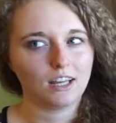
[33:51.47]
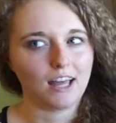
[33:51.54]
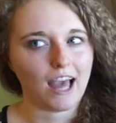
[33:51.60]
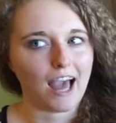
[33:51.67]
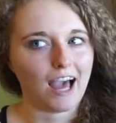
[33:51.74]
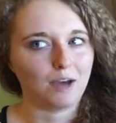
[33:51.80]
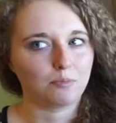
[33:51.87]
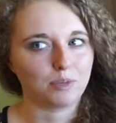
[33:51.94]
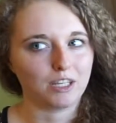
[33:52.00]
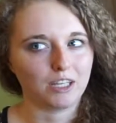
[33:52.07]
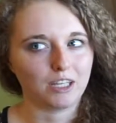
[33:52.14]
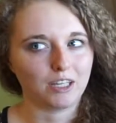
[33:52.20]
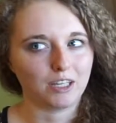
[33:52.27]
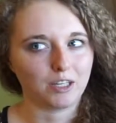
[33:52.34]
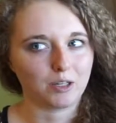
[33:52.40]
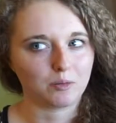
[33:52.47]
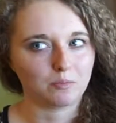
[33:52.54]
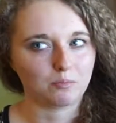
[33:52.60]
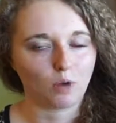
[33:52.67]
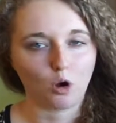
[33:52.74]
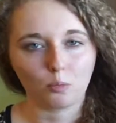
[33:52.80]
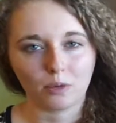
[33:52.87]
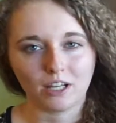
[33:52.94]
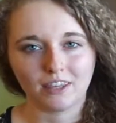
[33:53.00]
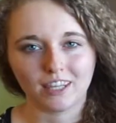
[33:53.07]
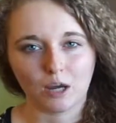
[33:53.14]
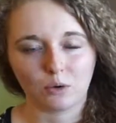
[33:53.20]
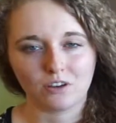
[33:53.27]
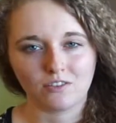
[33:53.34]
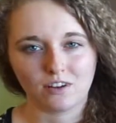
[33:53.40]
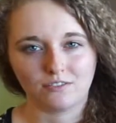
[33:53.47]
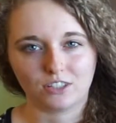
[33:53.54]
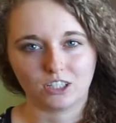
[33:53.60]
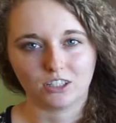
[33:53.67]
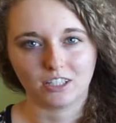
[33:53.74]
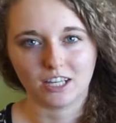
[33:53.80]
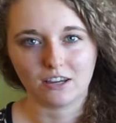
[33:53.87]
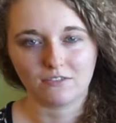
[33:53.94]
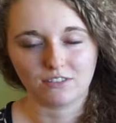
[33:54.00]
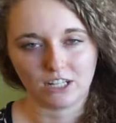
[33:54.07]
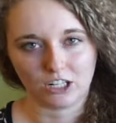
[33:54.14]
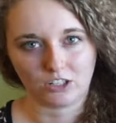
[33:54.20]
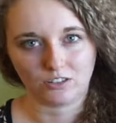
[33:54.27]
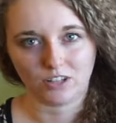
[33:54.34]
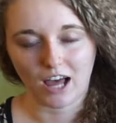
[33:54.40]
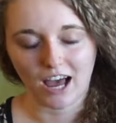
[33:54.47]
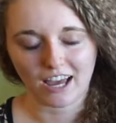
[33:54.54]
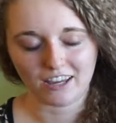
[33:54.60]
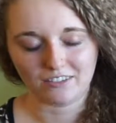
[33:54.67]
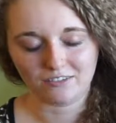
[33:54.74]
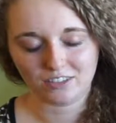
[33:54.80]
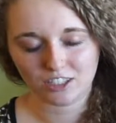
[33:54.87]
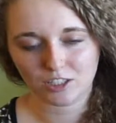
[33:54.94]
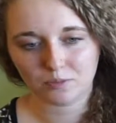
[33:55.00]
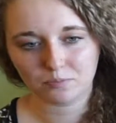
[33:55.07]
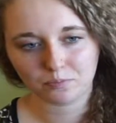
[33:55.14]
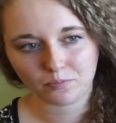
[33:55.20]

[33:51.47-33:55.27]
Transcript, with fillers: happy moment that we've ever lived in our lives.